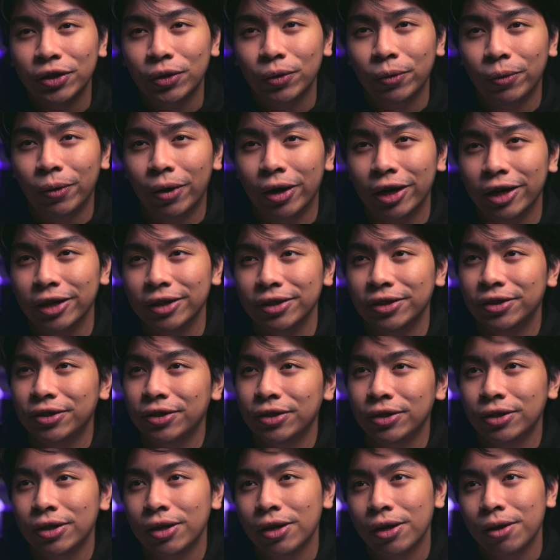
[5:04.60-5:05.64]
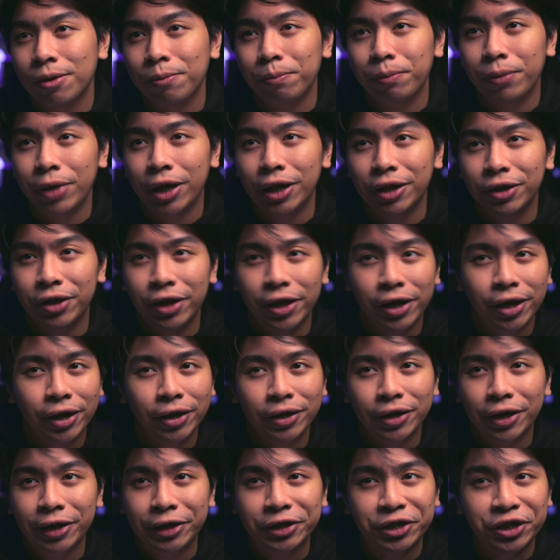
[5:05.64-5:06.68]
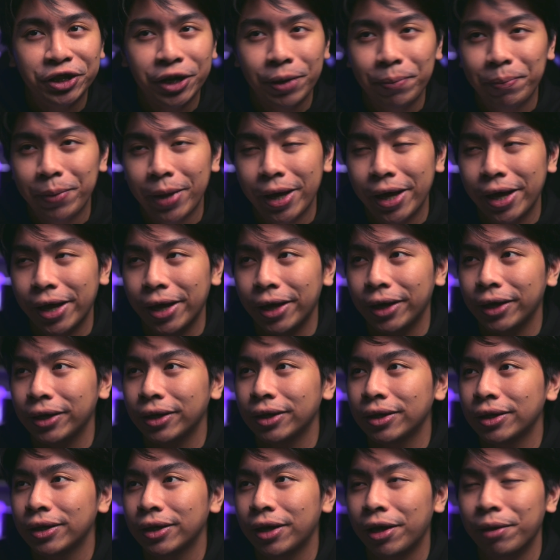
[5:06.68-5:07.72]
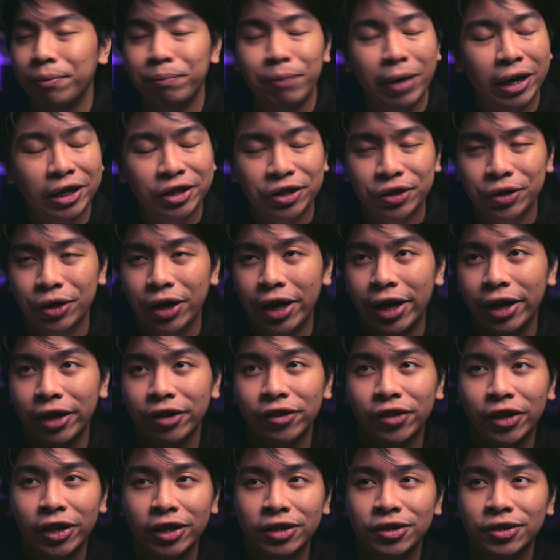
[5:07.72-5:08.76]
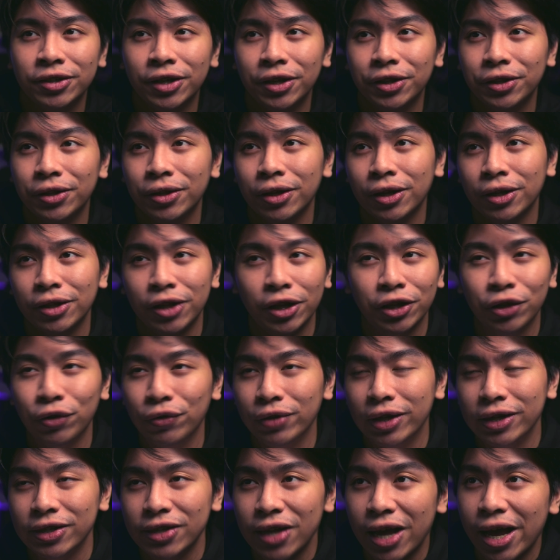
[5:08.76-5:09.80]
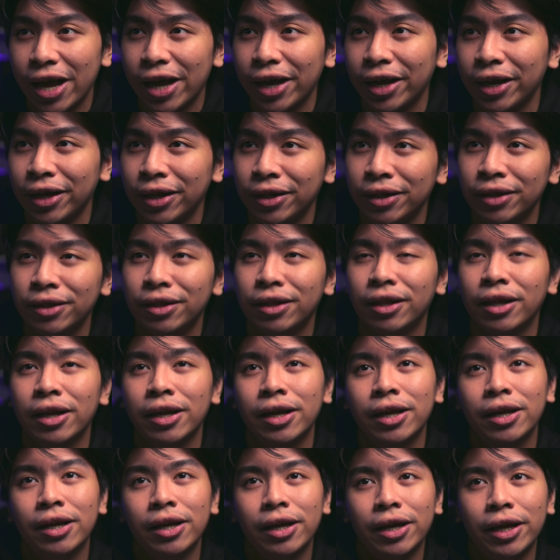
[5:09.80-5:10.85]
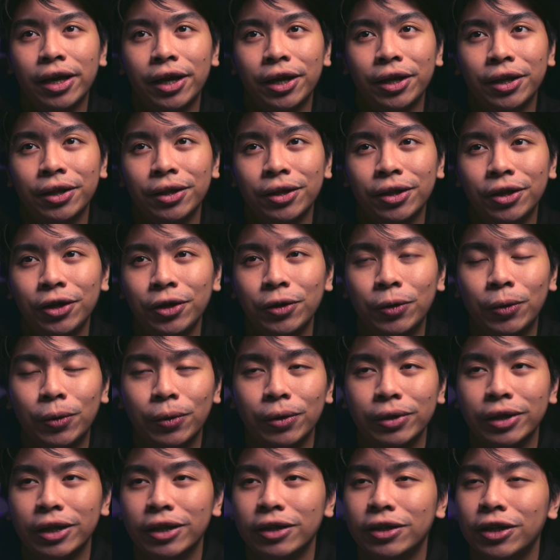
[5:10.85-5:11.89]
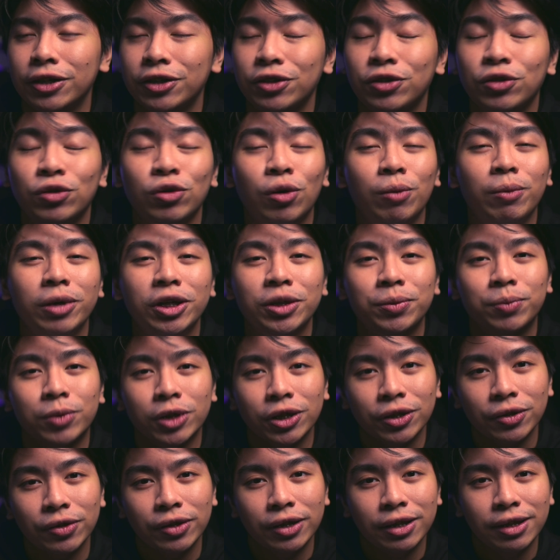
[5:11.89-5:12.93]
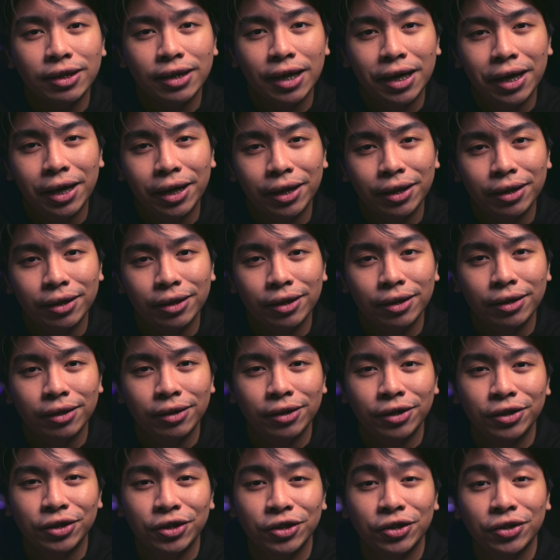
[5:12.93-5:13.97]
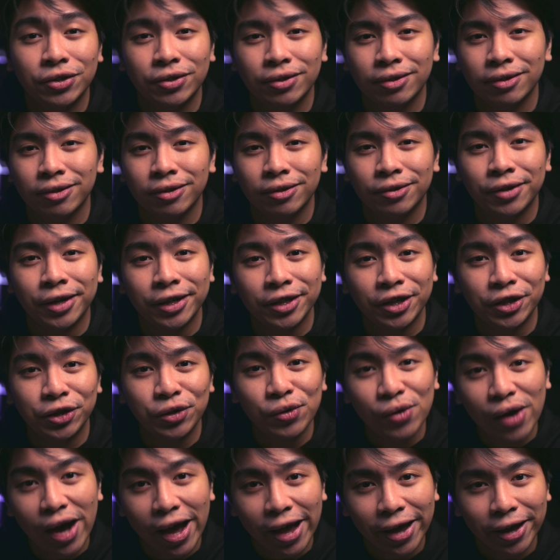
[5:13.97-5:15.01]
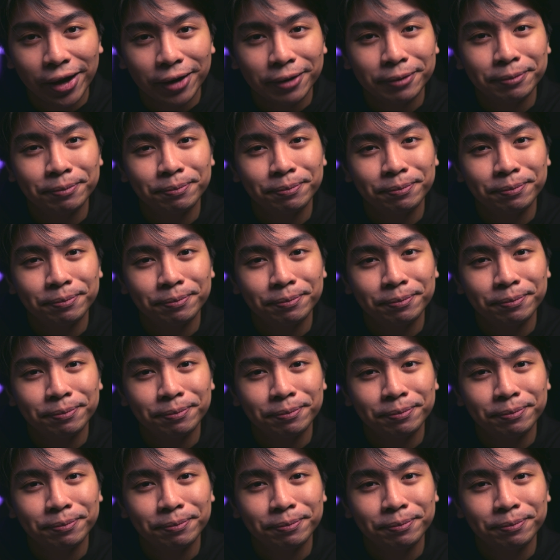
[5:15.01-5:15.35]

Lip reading: towards building and shipping and measuring things that you designed. And there's so much more to design than just creating UI.